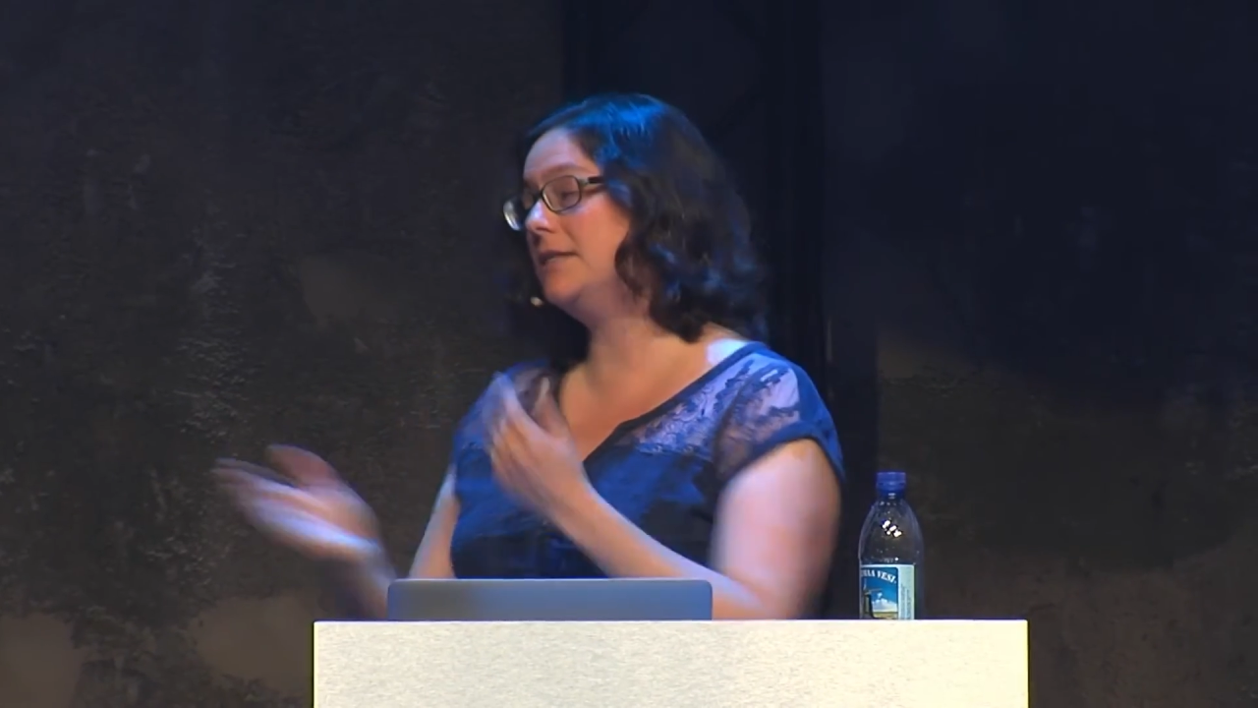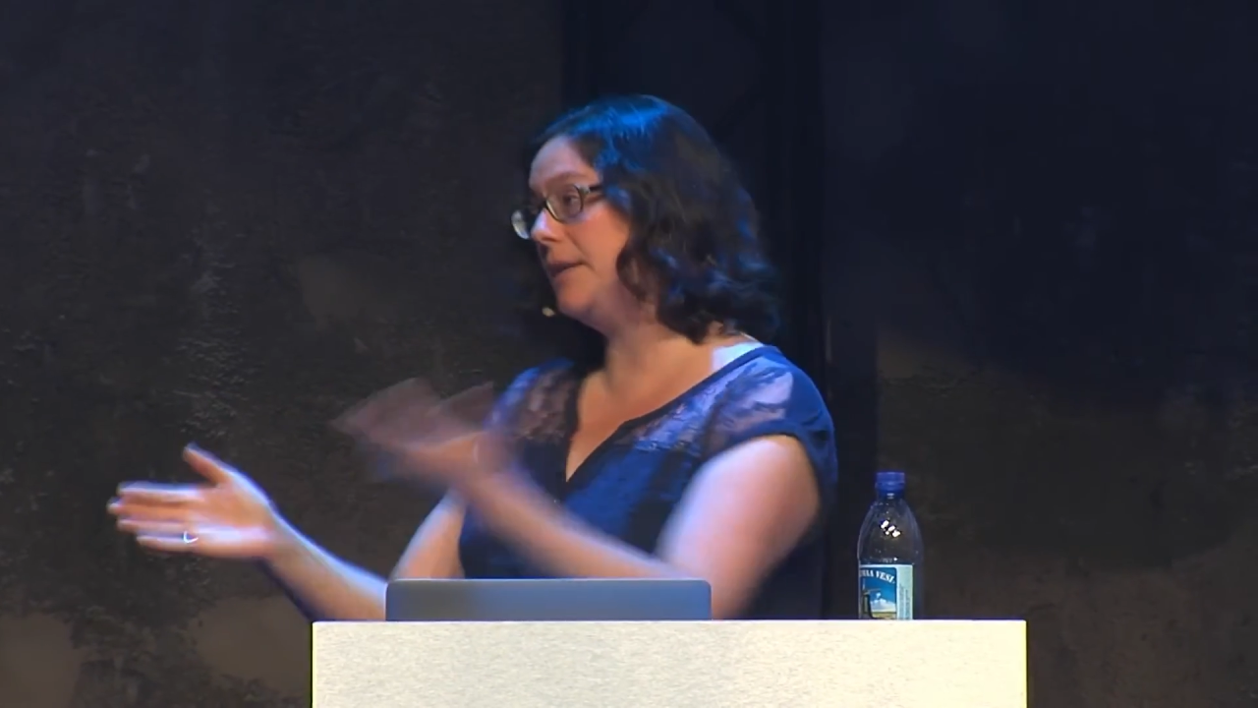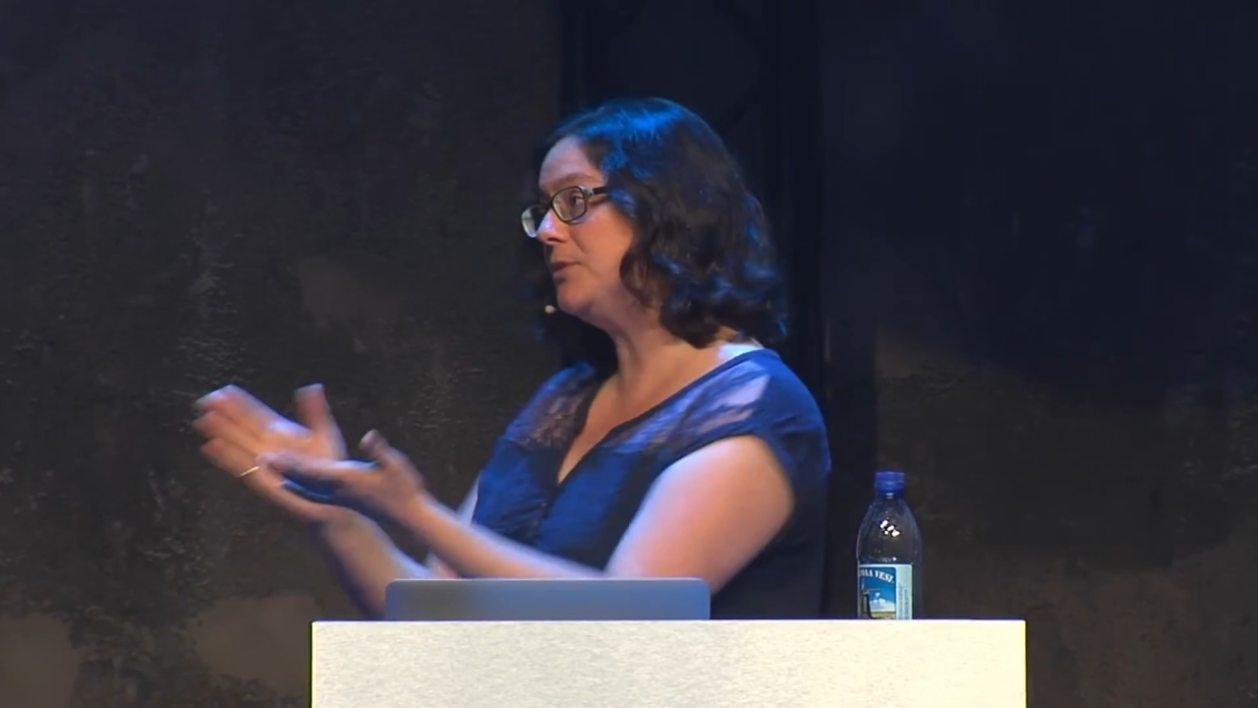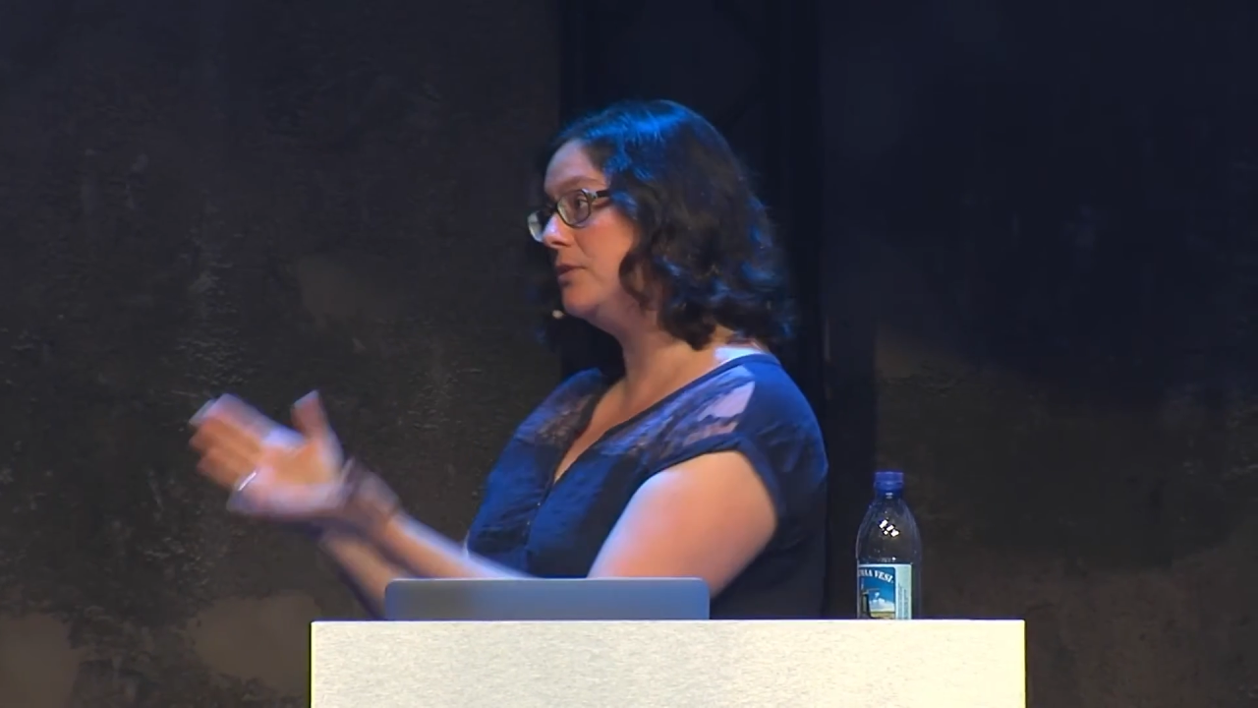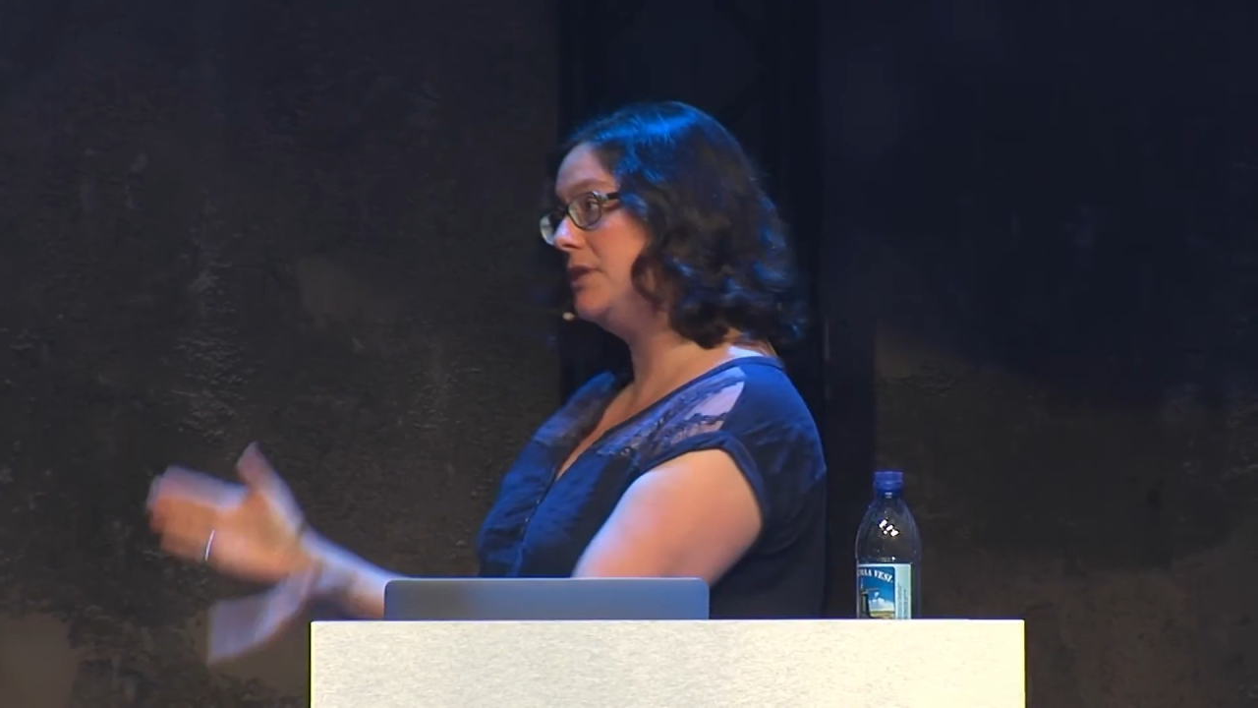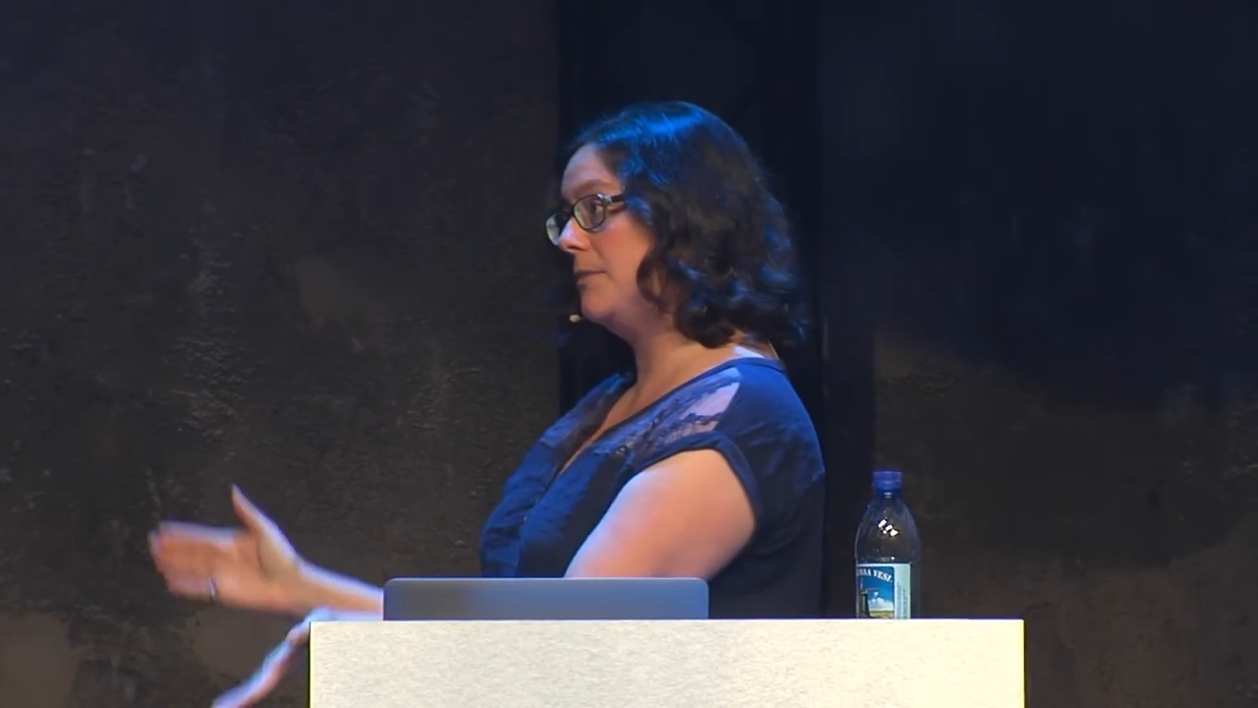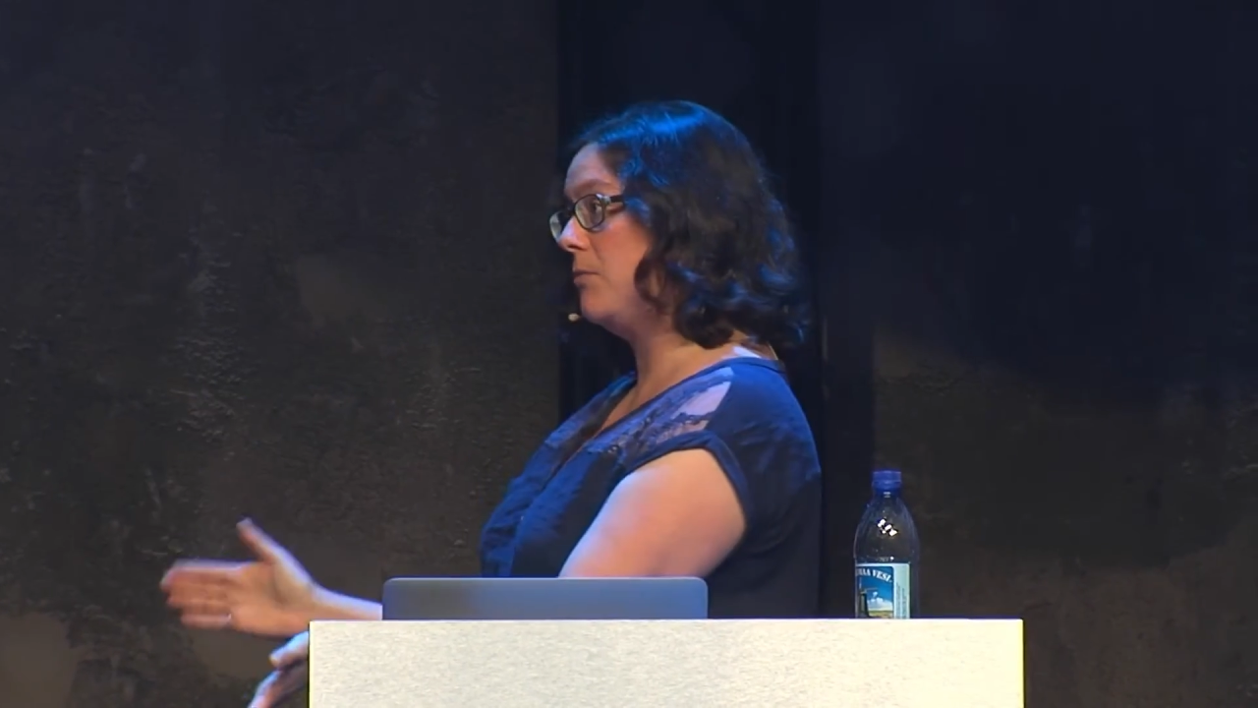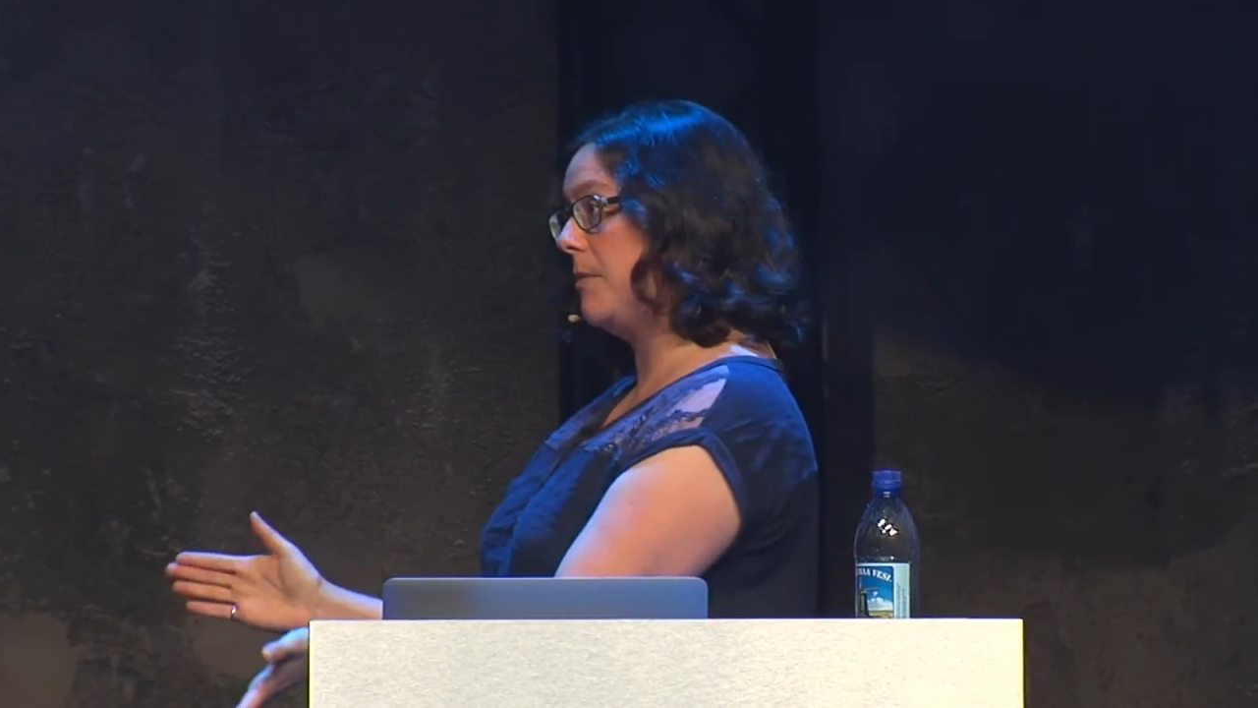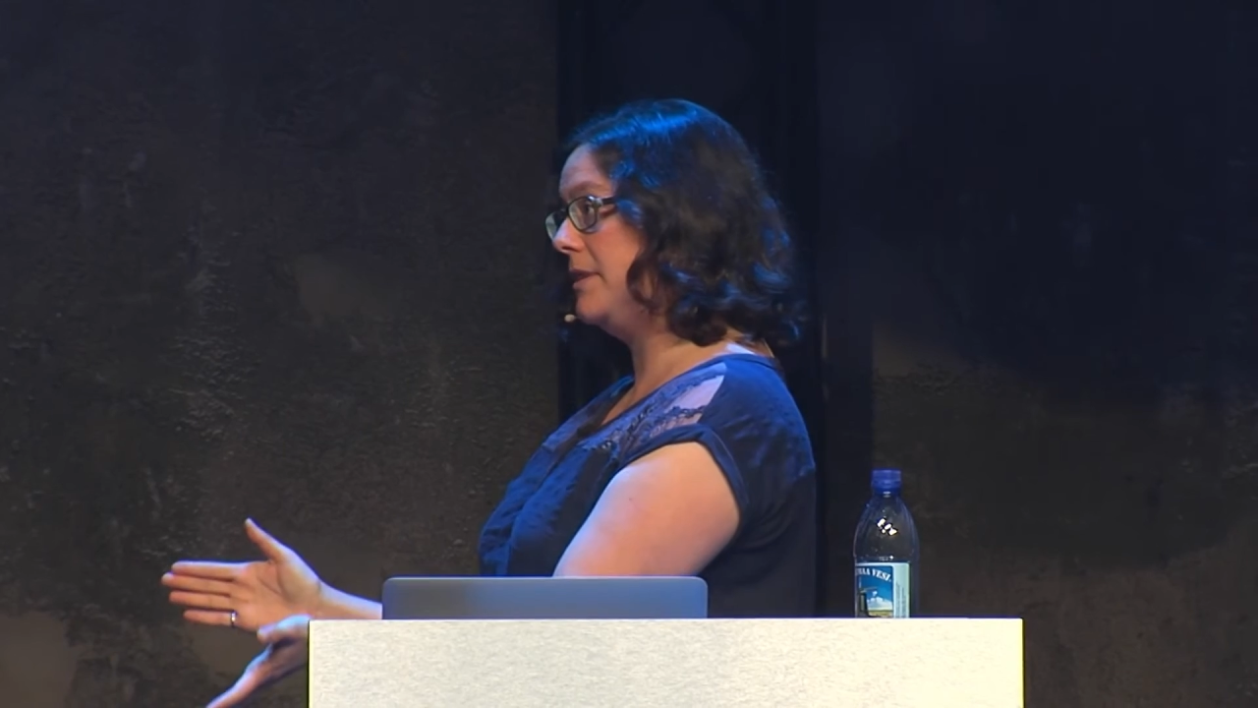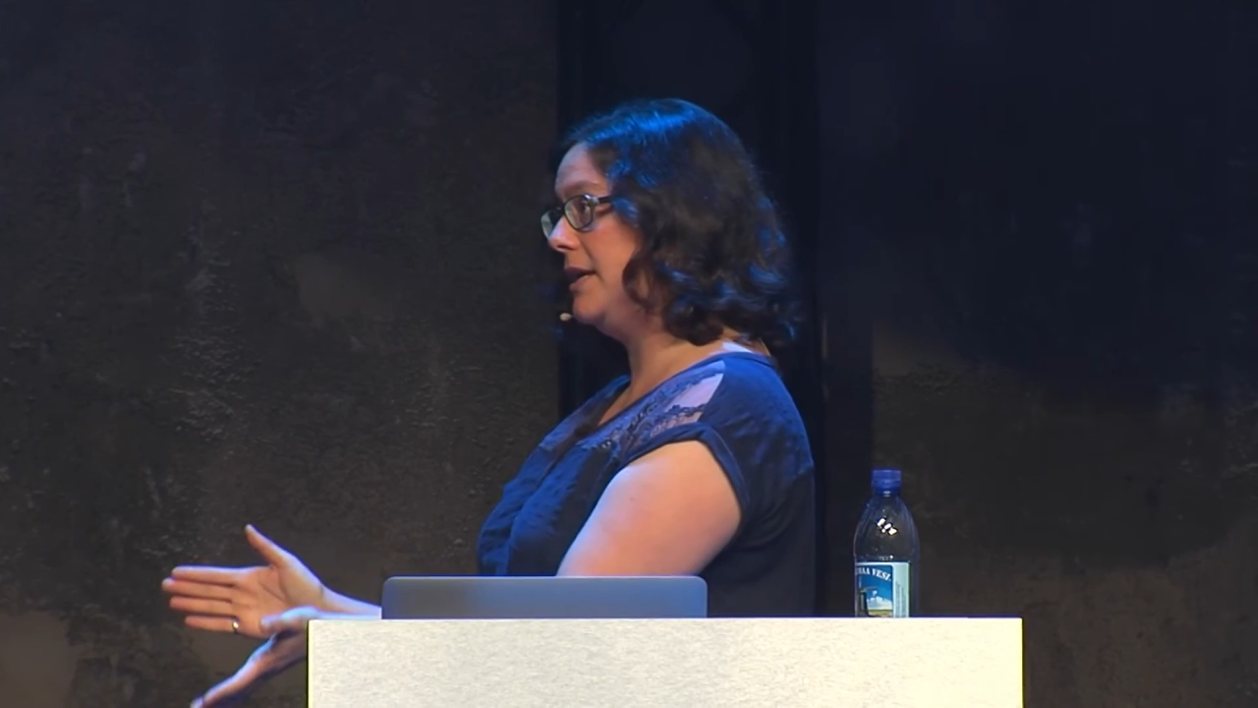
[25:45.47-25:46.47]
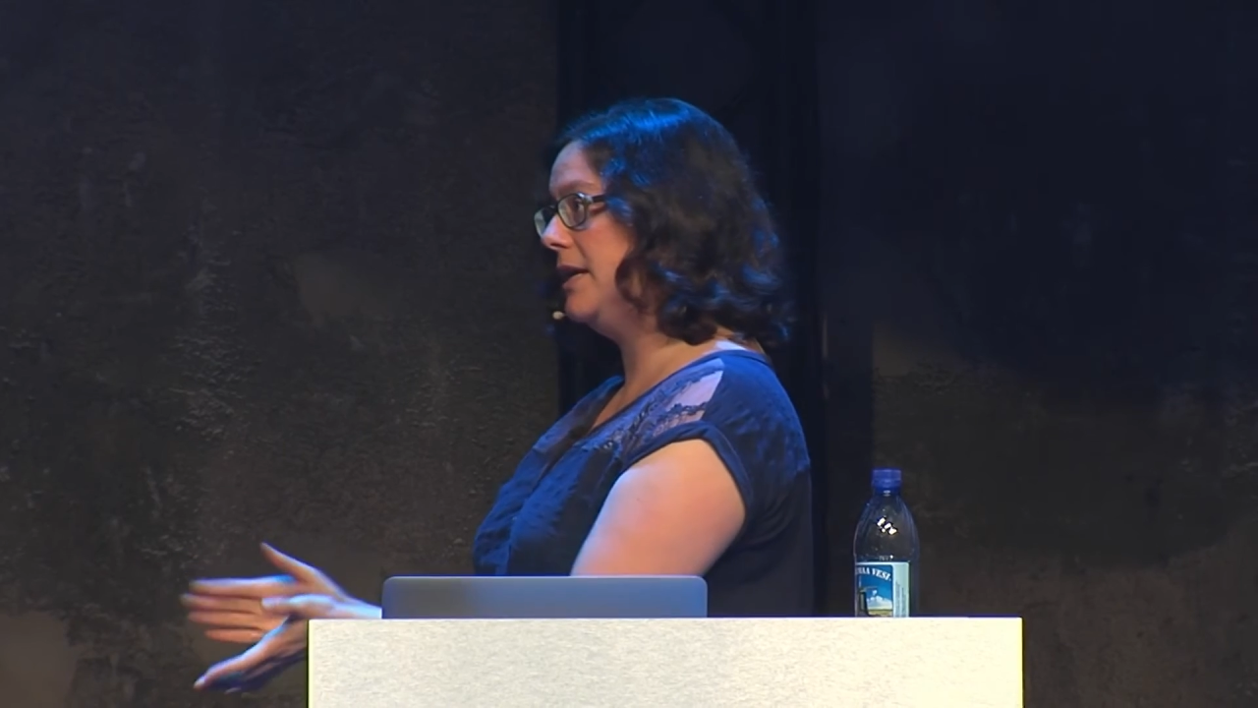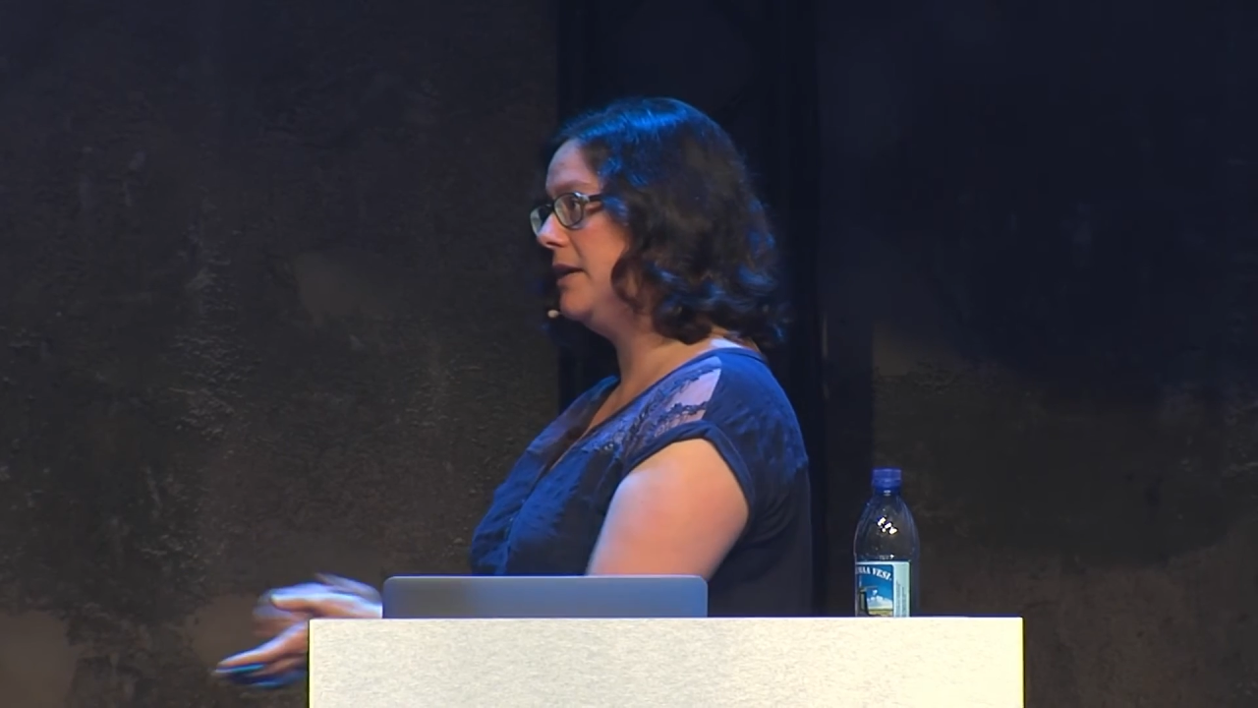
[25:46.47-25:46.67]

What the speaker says: absolutely something we've been thinking